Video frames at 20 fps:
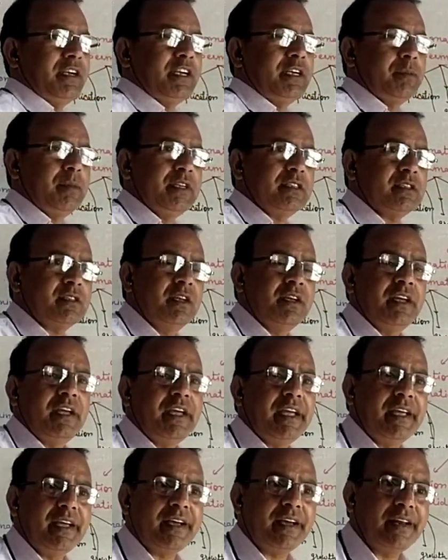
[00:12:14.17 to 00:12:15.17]
It means
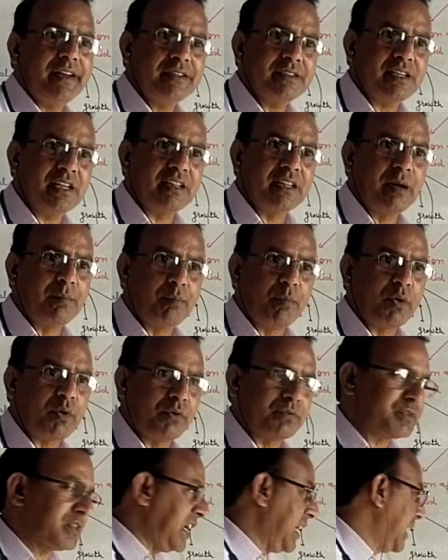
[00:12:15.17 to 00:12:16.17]
increase the number of